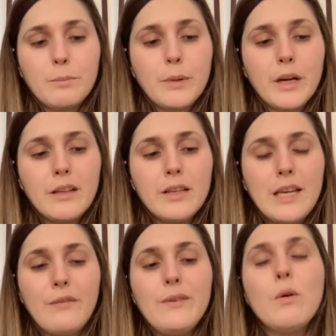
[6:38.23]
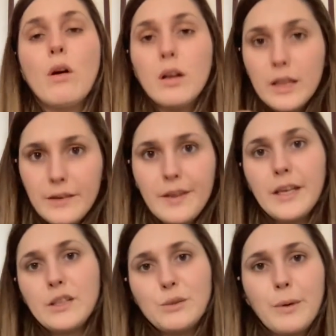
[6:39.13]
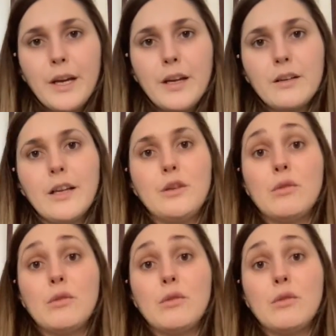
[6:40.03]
But if you are living in Japan and